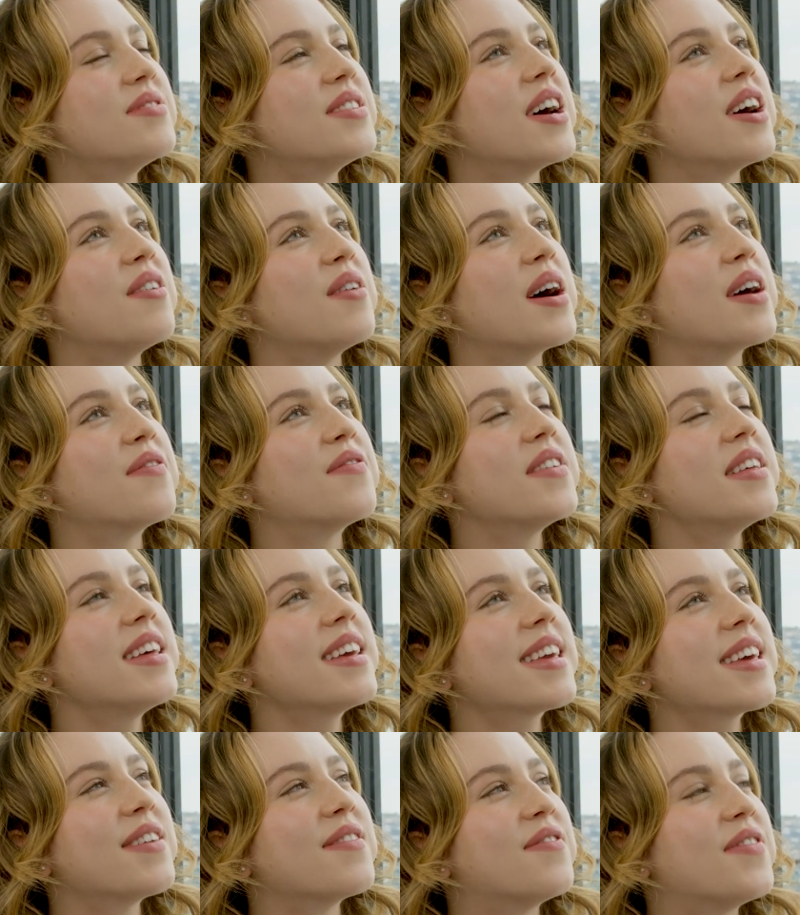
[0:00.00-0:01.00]
don't know. I feel
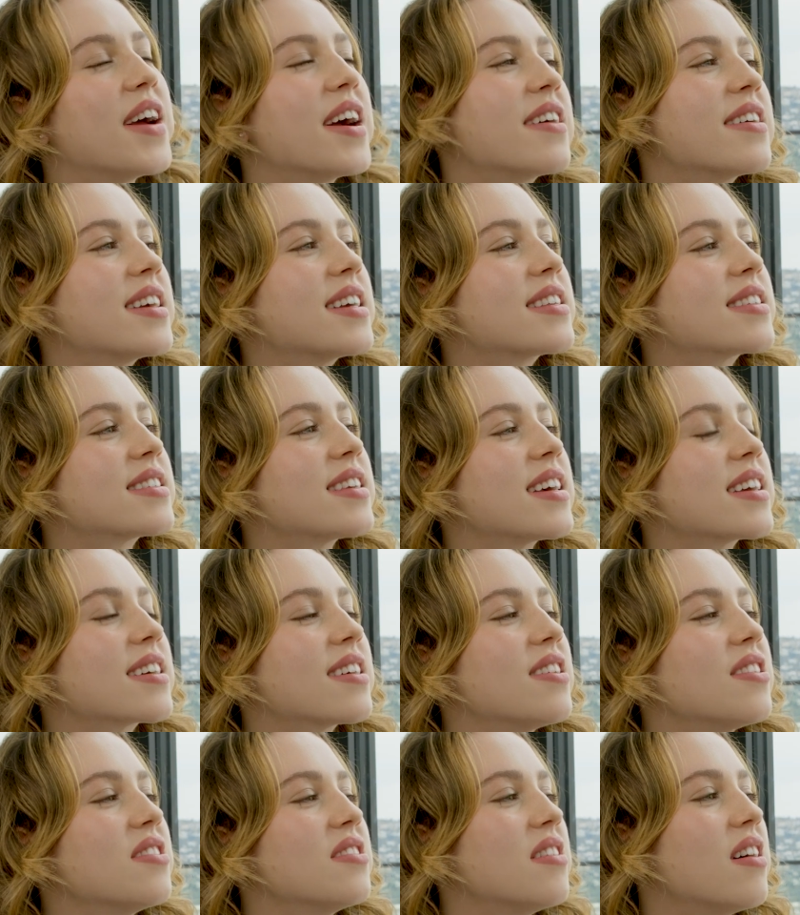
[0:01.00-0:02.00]
like it varies
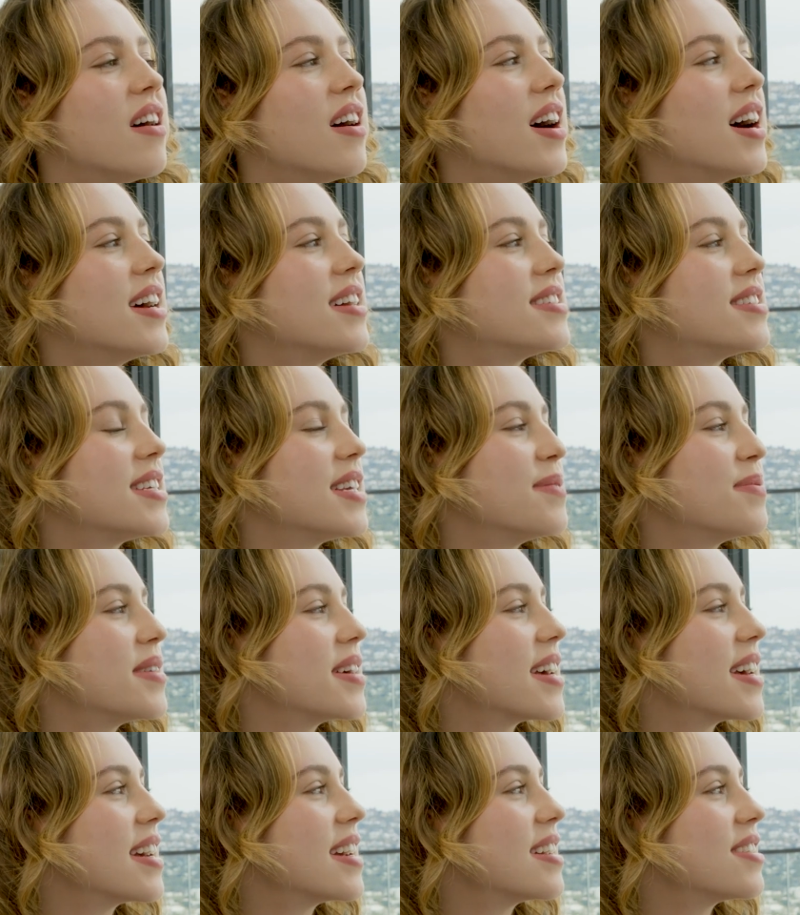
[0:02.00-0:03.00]
like a lot, T
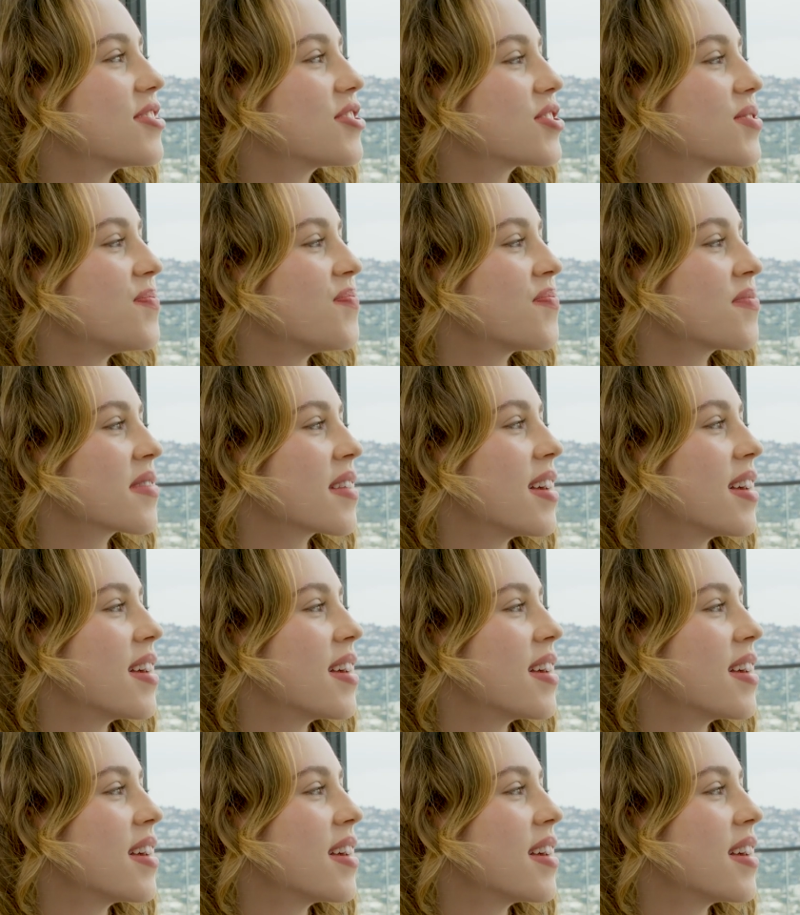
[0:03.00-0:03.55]
B H.